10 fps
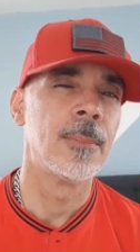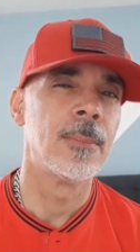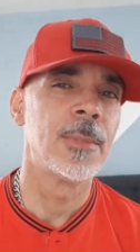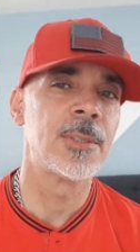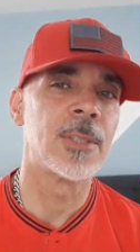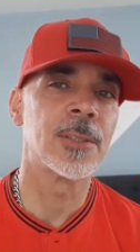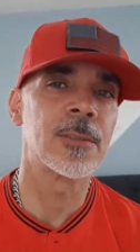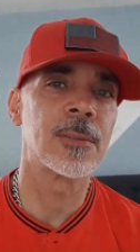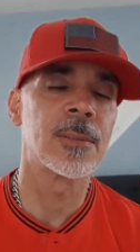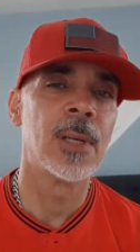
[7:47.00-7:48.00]
It's
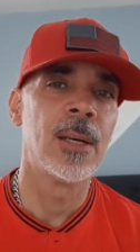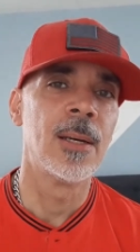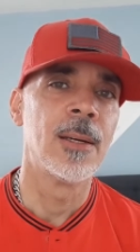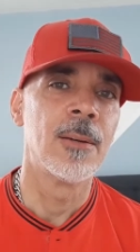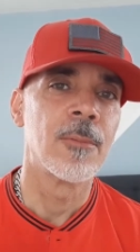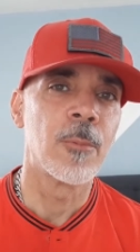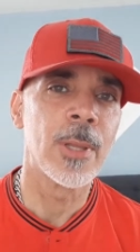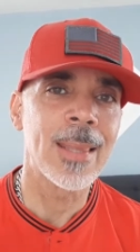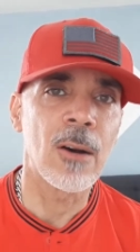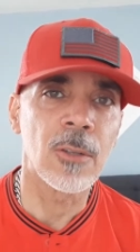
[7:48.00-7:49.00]
just
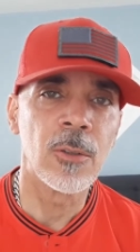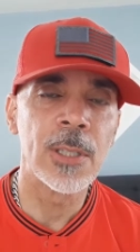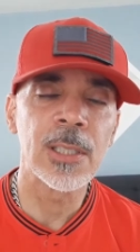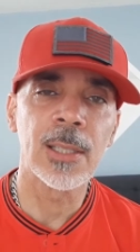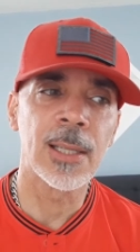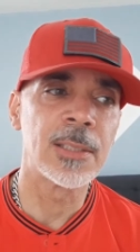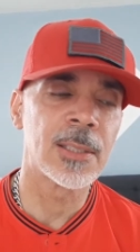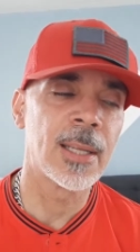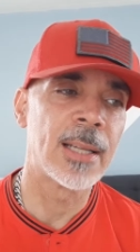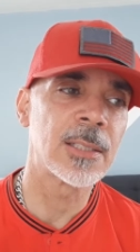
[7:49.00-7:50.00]
without noise
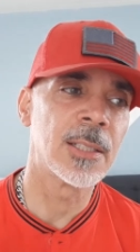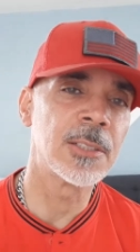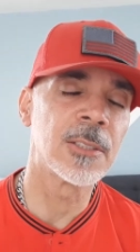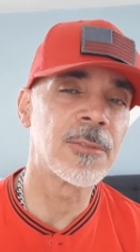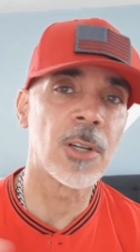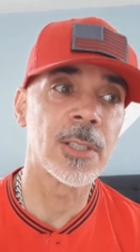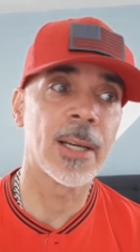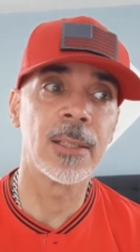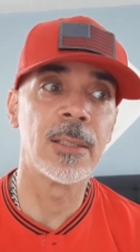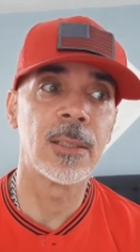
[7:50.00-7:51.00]
cancellation as far as I
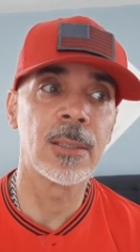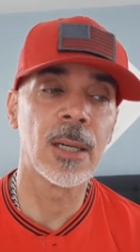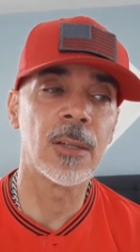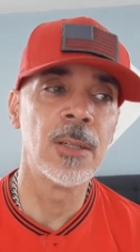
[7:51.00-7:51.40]
can tell.